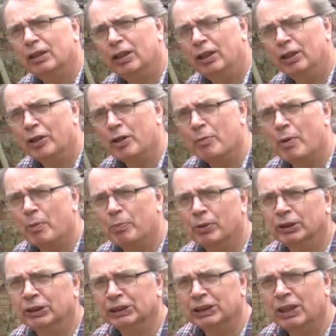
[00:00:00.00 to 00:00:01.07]
A lot of my
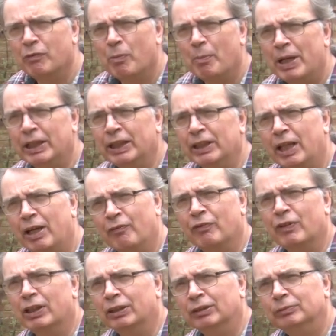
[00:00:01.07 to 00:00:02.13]
projects never make it that
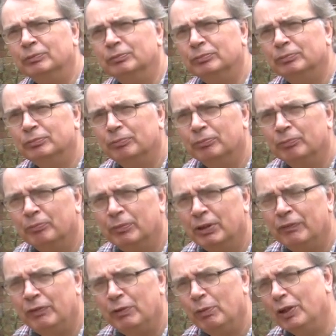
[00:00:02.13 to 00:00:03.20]
far. But
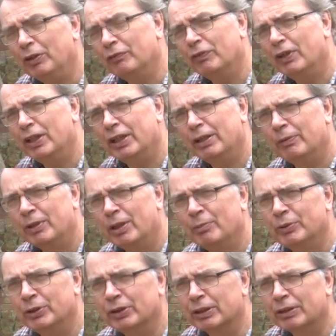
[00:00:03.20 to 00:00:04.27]
if you want to find out what I'm
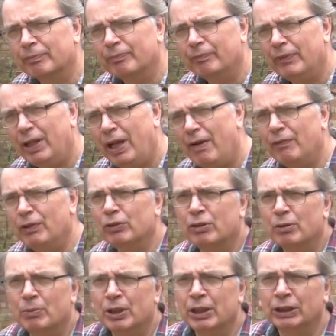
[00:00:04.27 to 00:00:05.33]
doing, have a look
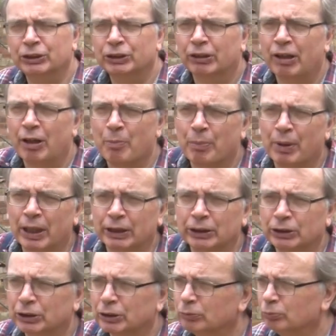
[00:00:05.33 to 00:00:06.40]
at my Instagram page.
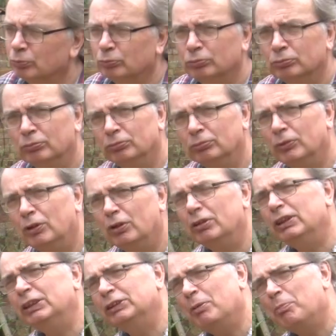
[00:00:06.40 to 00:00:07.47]
Or
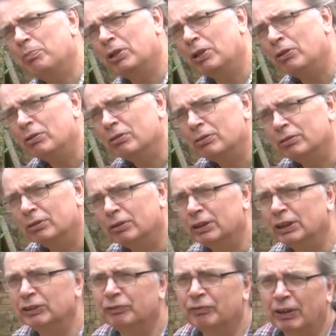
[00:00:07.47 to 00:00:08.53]
there's the blog, or
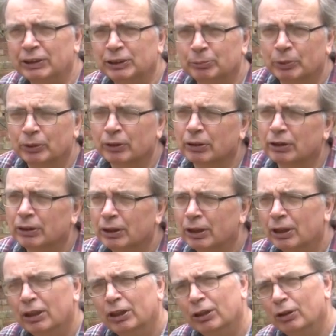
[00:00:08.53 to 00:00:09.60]
there's Facebook,
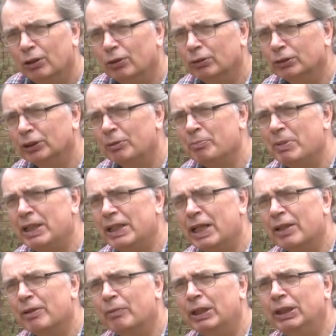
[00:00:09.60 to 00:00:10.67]
or there's many
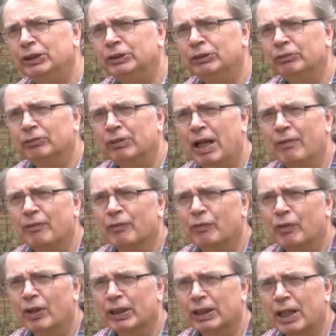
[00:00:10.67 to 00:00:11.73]
other ways you have of
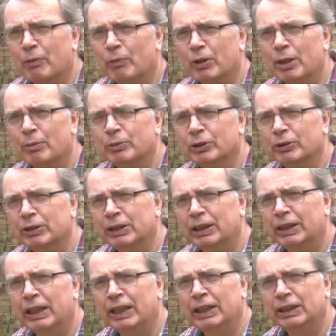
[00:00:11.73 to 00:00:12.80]
finding out what I'm doing and
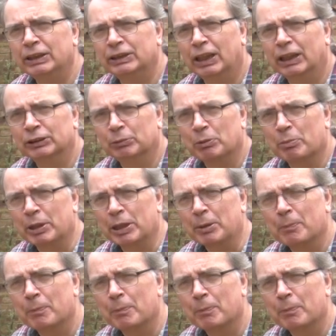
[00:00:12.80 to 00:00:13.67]
getting in touch with me.